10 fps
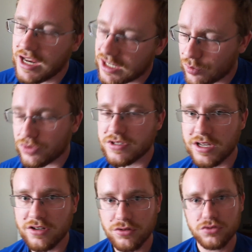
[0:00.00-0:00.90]

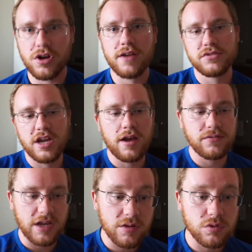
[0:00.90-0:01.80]
80% new drive
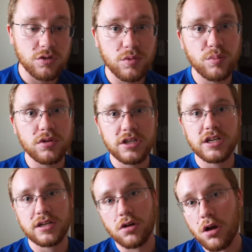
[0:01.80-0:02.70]
shaft, and we're going to be building it
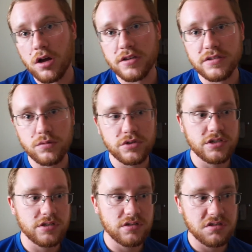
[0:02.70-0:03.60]
at cost, which
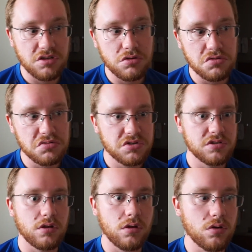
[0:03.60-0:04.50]
is huge.
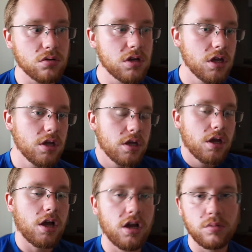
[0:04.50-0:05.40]
So
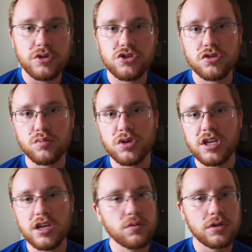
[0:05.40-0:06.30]
it shouldn't
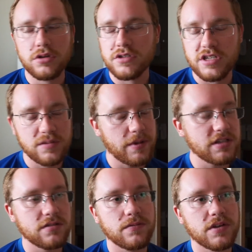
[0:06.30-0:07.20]
be anywhere near as
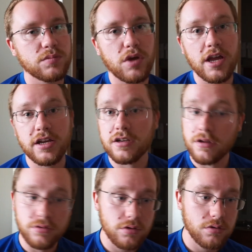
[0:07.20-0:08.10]
expensive as buying
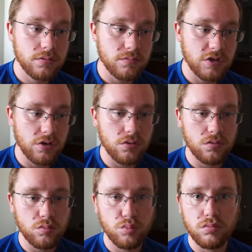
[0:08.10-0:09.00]
another, you
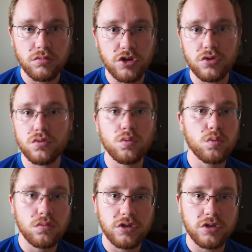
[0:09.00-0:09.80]
know, new